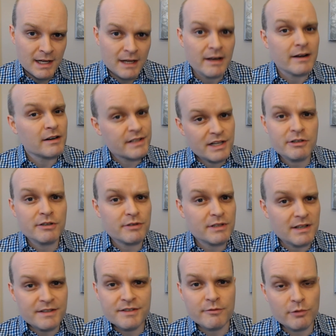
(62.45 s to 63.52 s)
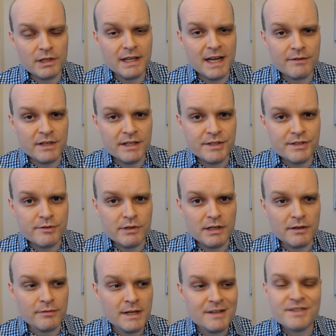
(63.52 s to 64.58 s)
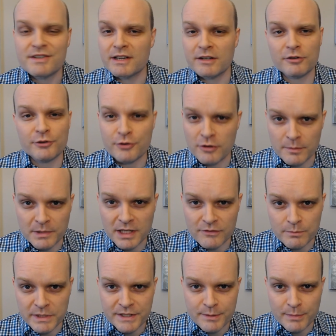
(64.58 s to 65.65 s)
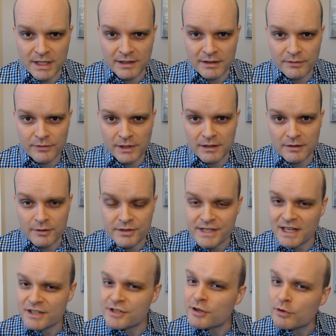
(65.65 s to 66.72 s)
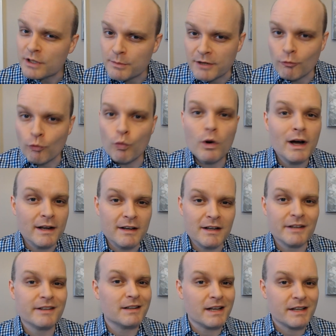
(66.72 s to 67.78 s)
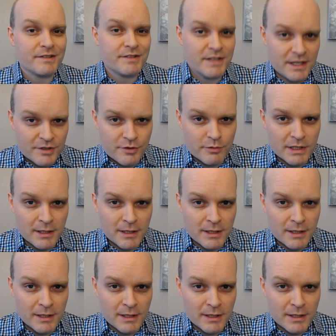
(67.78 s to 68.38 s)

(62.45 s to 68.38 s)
And Ontario doesn't really have a history of single-term governments being defeated. There's actually only been one in the last century.